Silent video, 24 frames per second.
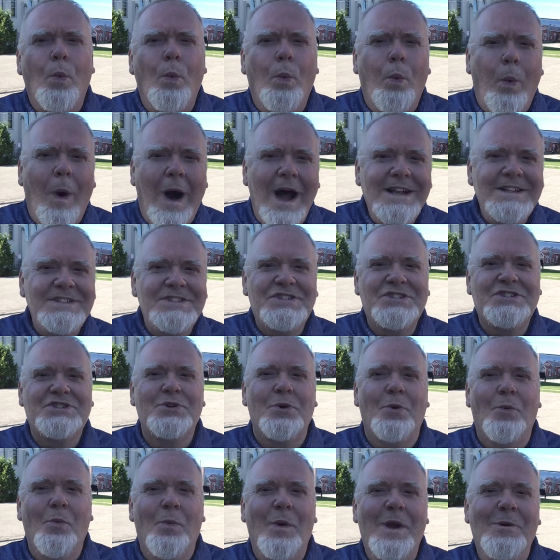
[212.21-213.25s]
Once
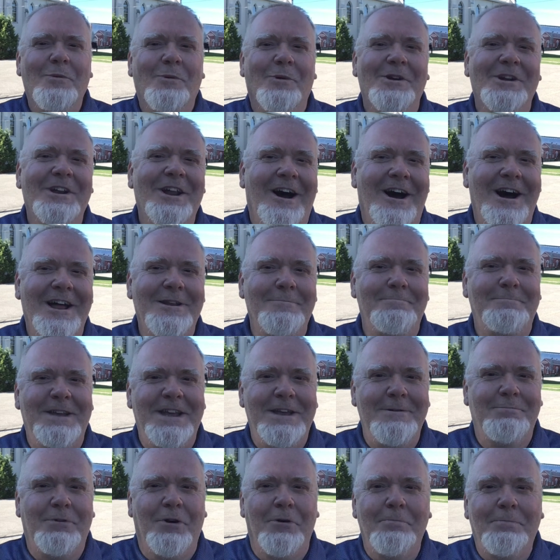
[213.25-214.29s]
we were not a
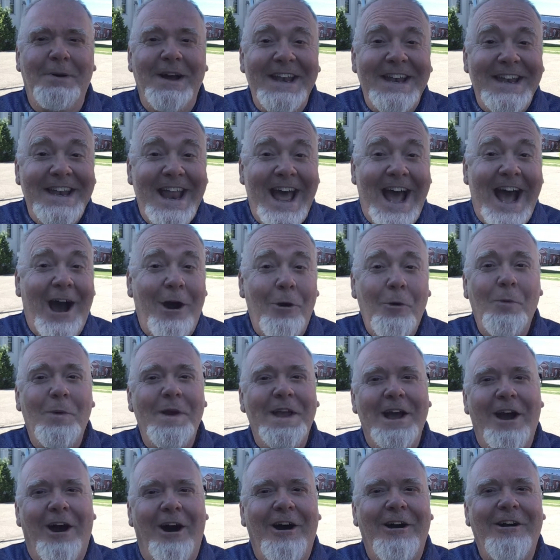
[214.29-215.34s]
people, but now
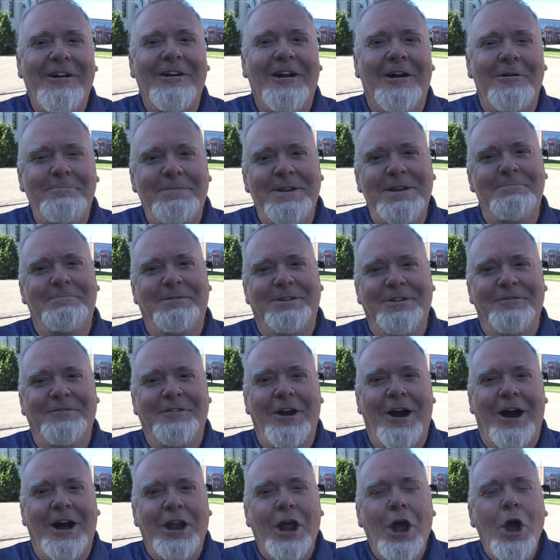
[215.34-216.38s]
we are a people of
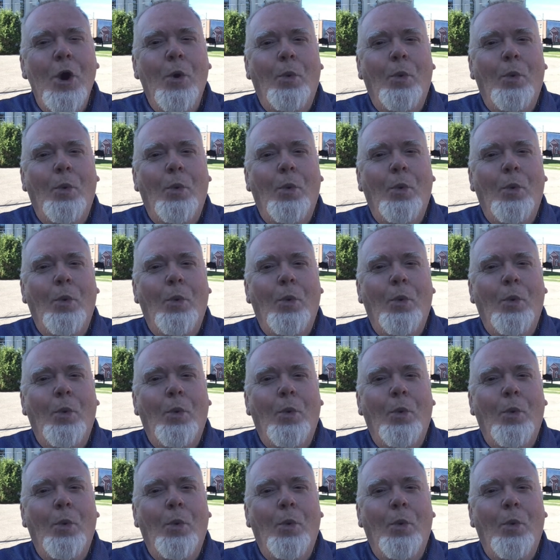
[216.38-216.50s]
God.